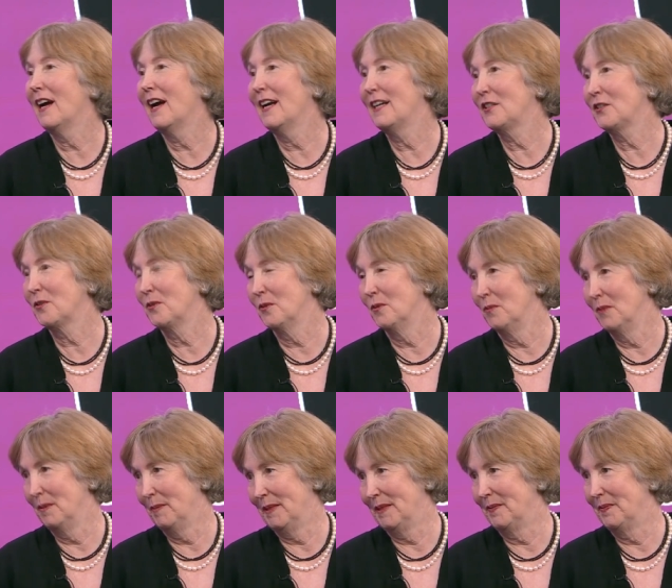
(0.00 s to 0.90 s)
uh, high
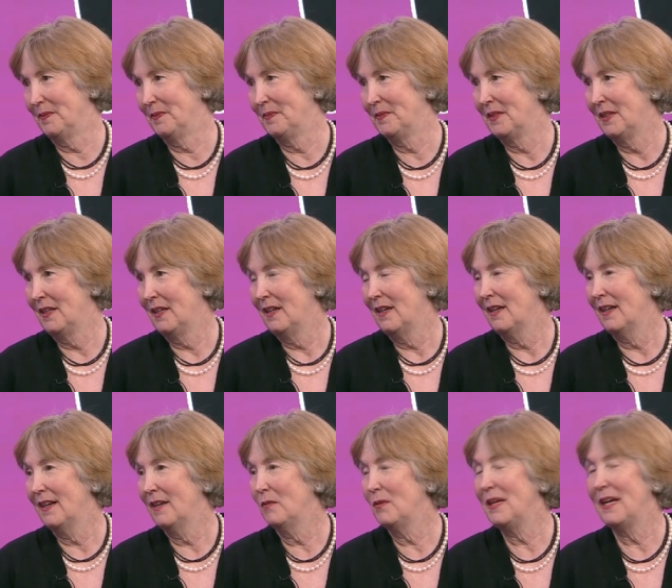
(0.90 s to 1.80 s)
school women.
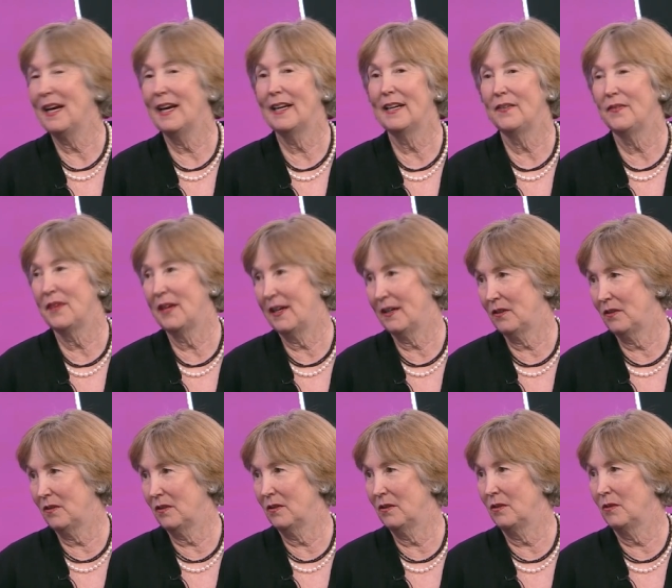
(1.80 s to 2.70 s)
Amazing. And we added
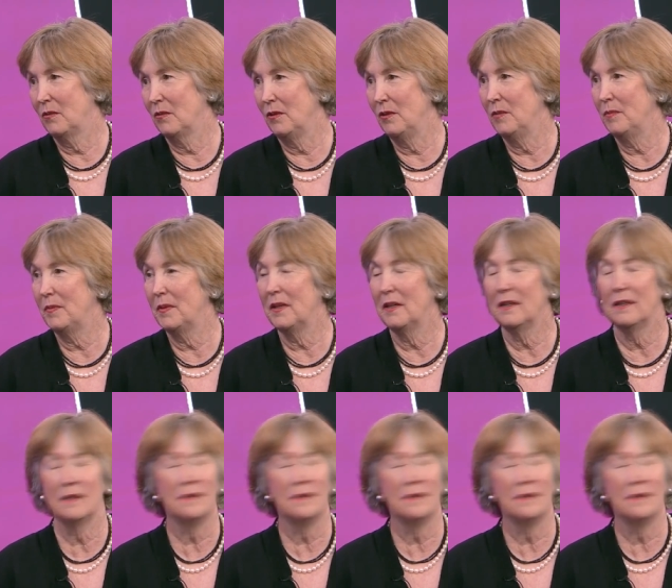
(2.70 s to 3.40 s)
that group